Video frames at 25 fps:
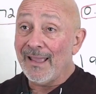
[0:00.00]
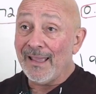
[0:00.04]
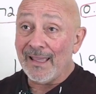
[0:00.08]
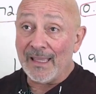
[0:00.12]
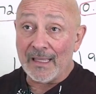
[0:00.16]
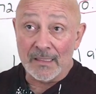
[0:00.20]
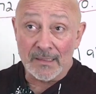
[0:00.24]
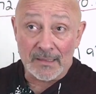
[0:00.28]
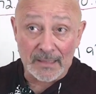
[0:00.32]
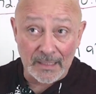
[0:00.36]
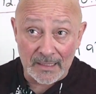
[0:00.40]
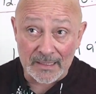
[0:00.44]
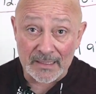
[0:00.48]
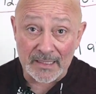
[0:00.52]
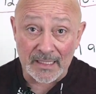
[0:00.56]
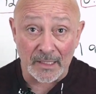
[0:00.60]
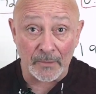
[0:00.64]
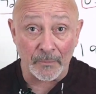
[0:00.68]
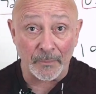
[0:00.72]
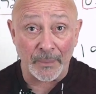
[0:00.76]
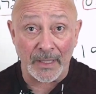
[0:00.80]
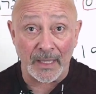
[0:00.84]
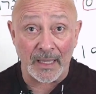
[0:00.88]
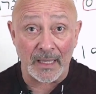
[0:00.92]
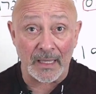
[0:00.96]
In
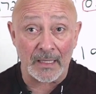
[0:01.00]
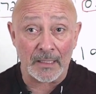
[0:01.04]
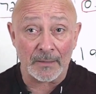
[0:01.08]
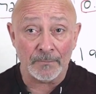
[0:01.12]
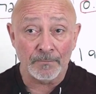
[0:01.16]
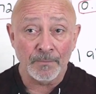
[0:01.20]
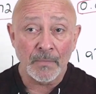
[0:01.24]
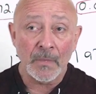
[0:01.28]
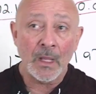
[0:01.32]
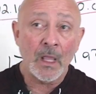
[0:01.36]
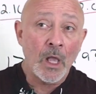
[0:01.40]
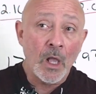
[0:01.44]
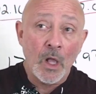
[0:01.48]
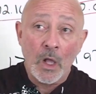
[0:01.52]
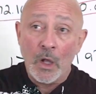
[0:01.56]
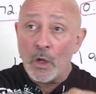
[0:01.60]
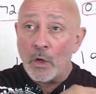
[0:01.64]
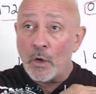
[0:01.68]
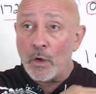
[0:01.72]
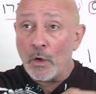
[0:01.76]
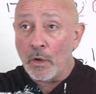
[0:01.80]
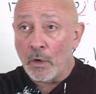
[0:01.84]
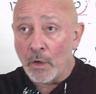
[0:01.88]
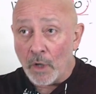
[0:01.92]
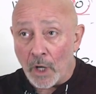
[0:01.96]
CCNP,
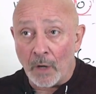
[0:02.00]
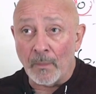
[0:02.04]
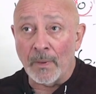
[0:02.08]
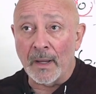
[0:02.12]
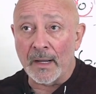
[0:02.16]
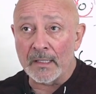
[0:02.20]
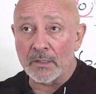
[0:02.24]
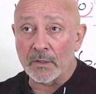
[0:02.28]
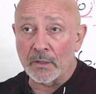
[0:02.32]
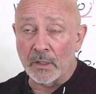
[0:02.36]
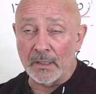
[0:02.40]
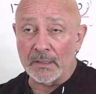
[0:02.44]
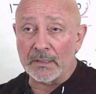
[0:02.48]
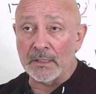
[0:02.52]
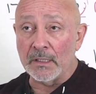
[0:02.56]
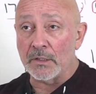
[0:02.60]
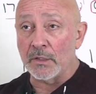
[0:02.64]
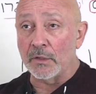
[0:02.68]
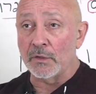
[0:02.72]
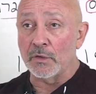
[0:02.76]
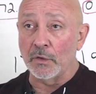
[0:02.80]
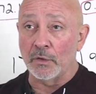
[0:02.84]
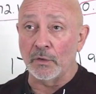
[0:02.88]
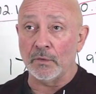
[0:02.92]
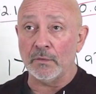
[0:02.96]
nobody's going to teach
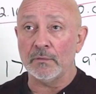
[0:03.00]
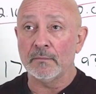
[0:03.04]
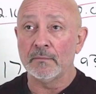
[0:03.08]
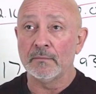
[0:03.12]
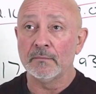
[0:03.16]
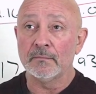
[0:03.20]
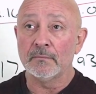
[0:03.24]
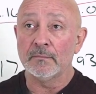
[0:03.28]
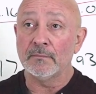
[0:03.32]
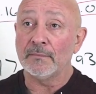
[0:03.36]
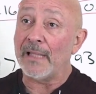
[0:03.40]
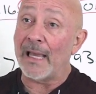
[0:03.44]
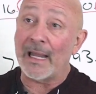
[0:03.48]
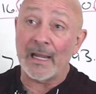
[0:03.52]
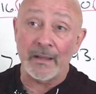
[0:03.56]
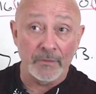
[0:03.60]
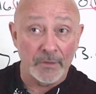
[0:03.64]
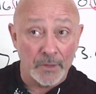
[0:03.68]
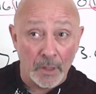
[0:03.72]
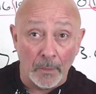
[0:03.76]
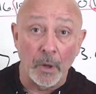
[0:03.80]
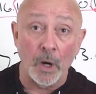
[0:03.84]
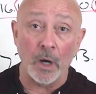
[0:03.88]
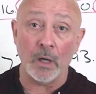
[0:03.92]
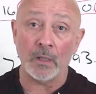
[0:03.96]
it to you. Not
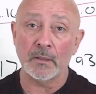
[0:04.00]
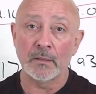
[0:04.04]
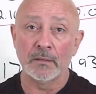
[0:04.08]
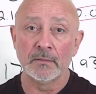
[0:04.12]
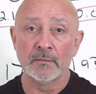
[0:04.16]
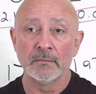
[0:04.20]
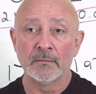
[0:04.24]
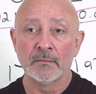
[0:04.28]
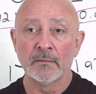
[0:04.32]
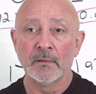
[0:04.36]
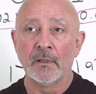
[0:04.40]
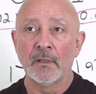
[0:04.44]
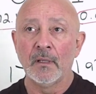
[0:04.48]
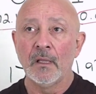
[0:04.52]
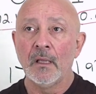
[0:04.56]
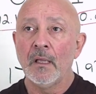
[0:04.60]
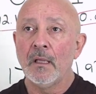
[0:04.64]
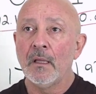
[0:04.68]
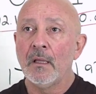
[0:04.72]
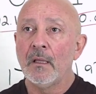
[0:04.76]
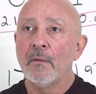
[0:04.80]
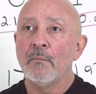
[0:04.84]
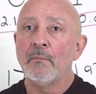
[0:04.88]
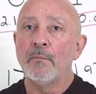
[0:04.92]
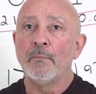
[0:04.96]
even the book.
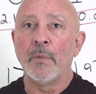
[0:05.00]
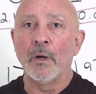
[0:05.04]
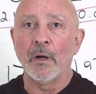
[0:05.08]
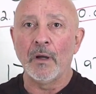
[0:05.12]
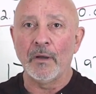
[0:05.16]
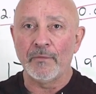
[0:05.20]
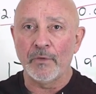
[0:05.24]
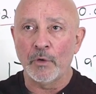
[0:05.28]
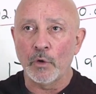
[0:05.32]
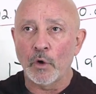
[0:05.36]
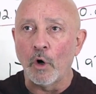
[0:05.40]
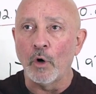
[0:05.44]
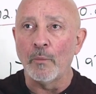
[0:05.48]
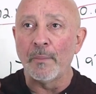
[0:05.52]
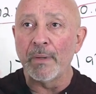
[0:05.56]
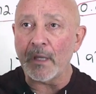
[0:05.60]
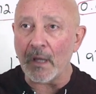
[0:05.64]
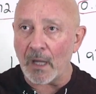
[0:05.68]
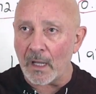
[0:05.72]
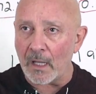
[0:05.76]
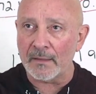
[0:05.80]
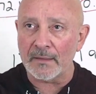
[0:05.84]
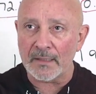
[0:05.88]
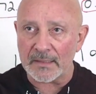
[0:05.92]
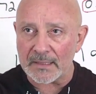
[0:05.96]
But if you go
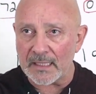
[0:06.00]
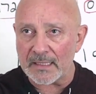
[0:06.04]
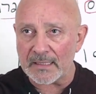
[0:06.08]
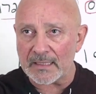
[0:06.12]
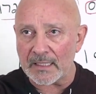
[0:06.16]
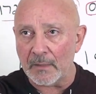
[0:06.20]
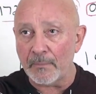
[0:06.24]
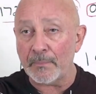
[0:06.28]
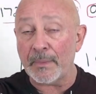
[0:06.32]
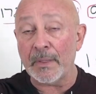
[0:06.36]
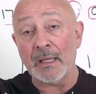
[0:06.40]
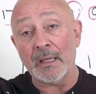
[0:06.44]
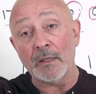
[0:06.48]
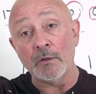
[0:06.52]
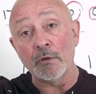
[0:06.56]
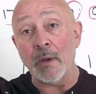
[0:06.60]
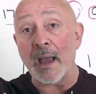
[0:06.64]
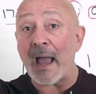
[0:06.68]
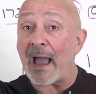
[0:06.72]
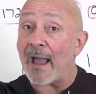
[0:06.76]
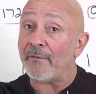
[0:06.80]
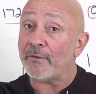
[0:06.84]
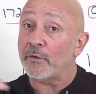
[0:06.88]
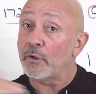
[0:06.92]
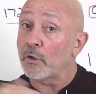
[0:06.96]
beyond the CCNP, and you
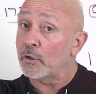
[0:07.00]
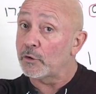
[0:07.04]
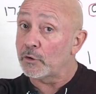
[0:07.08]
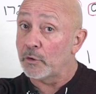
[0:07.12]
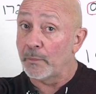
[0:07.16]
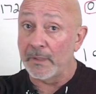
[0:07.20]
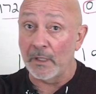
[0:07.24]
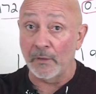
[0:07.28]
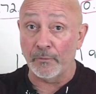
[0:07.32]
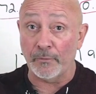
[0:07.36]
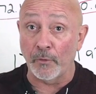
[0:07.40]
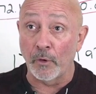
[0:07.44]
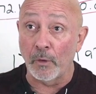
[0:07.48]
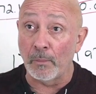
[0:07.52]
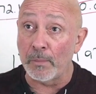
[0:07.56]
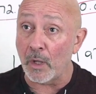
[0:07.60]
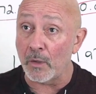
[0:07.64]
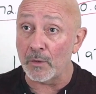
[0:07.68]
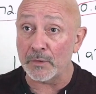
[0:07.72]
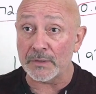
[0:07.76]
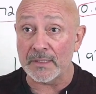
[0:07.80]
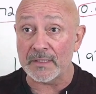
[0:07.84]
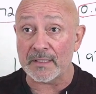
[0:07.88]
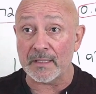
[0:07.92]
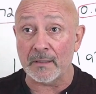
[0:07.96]
have to, because to be a
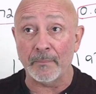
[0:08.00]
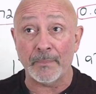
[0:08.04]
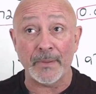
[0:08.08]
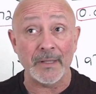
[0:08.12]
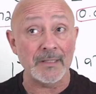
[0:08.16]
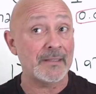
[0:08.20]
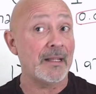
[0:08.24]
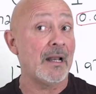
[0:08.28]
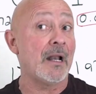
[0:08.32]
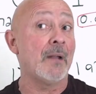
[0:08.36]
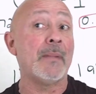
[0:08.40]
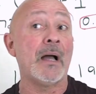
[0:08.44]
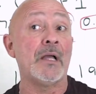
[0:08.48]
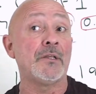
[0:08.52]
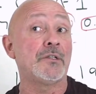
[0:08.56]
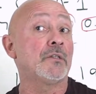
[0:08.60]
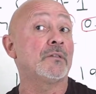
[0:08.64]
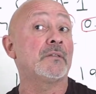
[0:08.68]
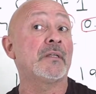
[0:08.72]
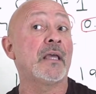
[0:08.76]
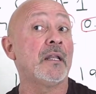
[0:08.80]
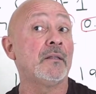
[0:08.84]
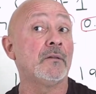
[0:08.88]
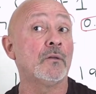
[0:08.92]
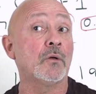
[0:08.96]
full-blown CCNP, it's not about
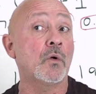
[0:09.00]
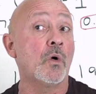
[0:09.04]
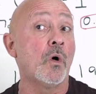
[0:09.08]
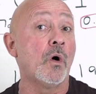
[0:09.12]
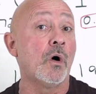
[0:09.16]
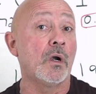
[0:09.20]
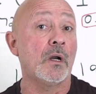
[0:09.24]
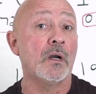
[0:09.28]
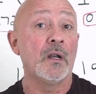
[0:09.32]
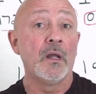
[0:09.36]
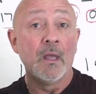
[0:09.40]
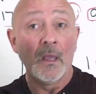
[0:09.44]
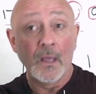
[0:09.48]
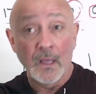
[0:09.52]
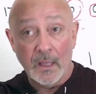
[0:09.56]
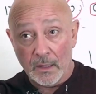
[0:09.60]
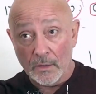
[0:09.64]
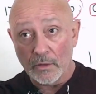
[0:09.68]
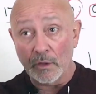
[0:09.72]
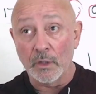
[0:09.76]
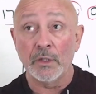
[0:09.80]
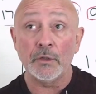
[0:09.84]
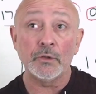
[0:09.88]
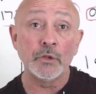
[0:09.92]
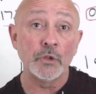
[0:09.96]
just getting the core.
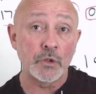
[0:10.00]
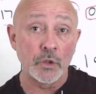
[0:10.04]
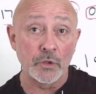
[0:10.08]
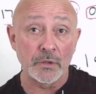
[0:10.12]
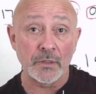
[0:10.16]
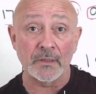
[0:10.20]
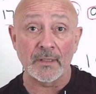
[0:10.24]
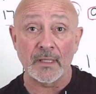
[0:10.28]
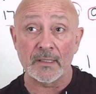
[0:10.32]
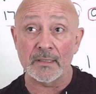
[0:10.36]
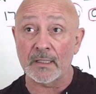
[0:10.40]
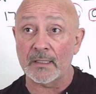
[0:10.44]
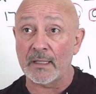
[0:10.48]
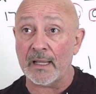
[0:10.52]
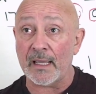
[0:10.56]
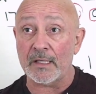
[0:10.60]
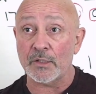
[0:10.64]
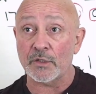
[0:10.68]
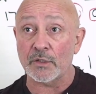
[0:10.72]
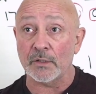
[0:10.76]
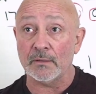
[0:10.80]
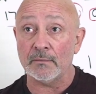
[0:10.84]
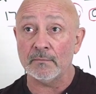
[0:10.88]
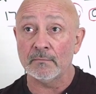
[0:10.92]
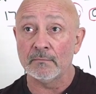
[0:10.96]
You need to choose a
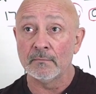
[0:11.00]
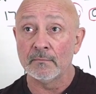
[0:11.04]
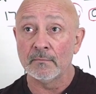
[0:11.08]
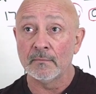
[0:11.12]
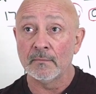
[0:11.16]
designation.